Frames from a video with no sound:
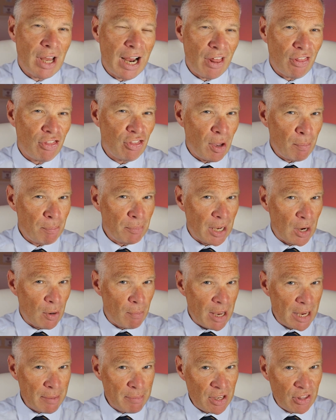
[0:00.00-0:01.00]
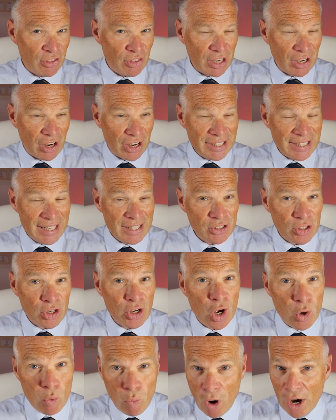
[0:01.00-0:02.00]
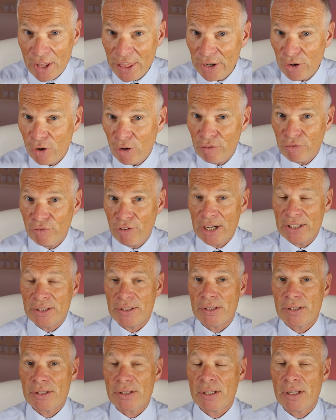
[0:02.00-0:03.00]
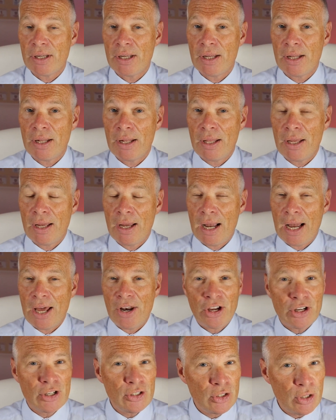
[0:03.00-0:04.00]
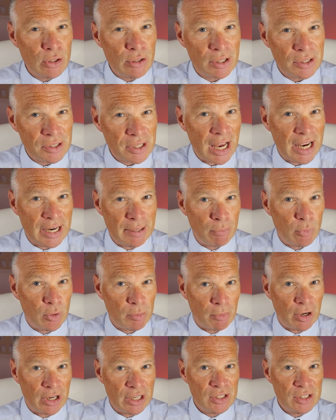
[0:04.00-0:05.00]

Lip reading: that thumbnail made me think I need to know why they're not friends. And I could do the same with my